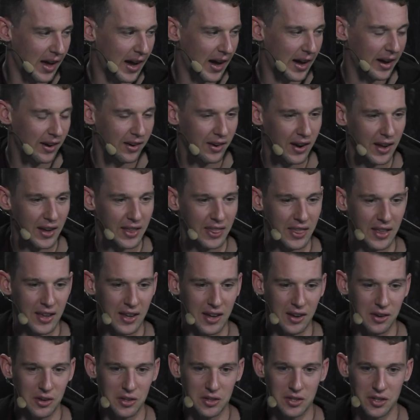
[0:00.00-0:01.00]
don't. I
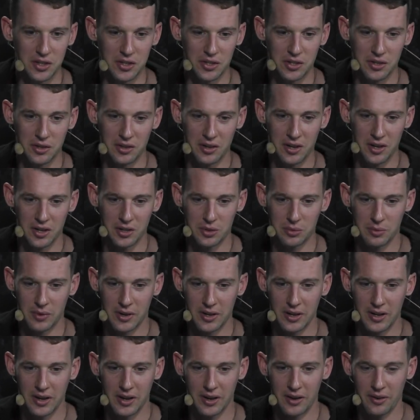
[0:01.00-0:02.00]
think it was in juniors
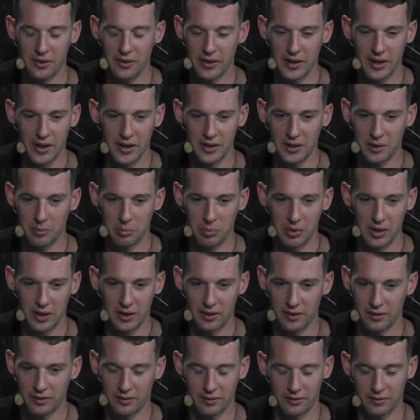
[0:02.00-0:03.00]
one year. We got to
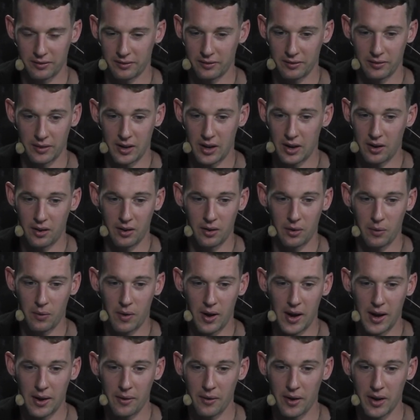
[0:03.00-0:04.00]
pick. I don't know
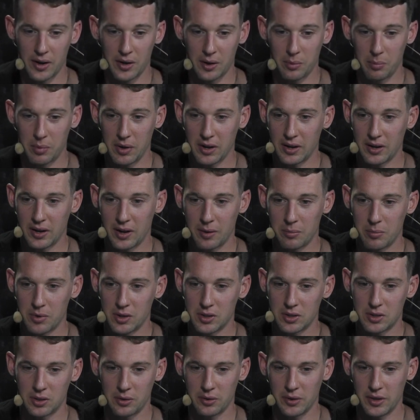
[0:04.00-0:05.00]
why we got to pick
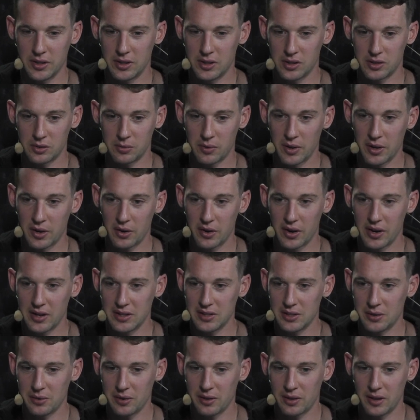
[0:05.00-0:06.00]
numbers, so we just went
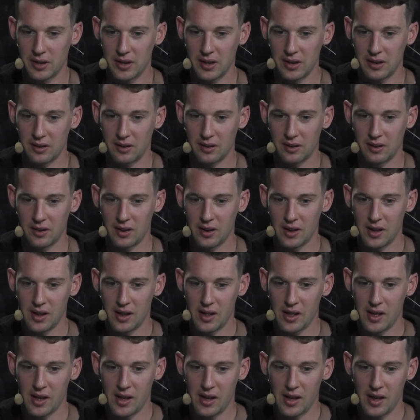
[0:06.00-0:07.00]
crazy with it.
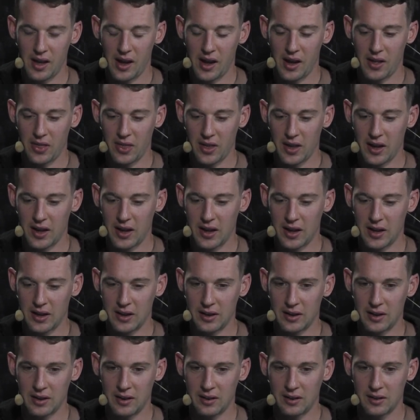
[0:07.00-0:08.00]
And
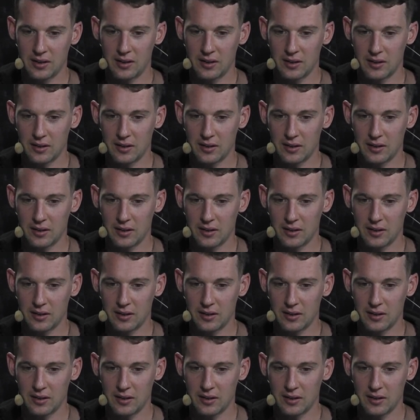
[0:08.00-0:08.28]
then